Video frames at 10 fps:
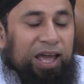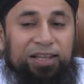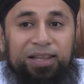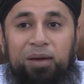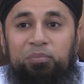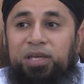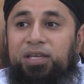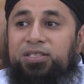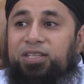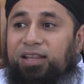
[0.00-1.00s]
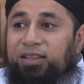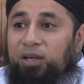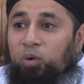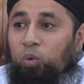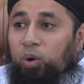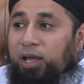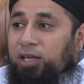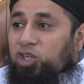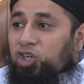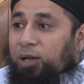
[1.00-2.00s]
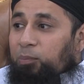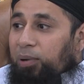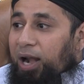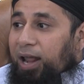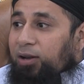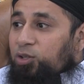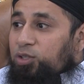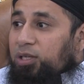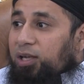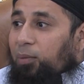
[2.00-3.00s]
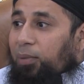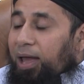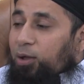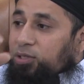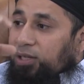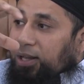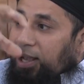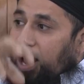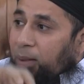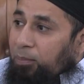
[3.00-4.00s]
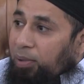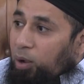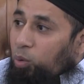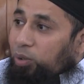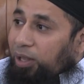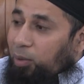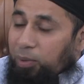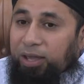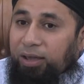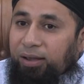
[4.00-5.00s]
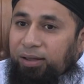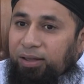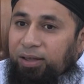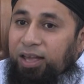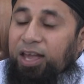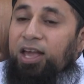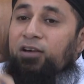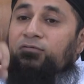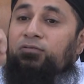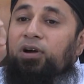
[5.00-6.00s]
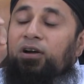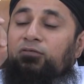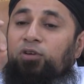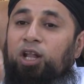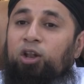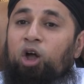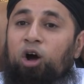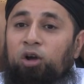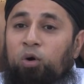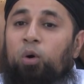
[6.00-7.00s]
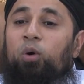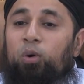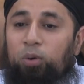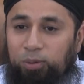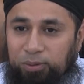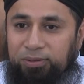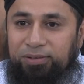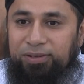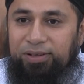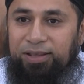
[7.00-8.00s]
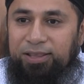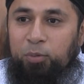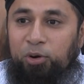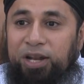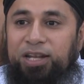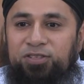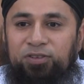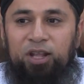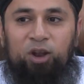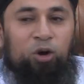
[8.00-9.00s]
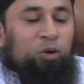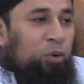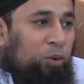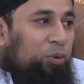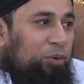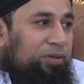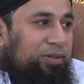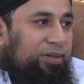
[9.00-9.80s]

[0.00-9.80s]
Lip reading: And that means that the Quraysh had planned to come out and camp at Hudaybiyah for the long haul. They were in it for the long haul.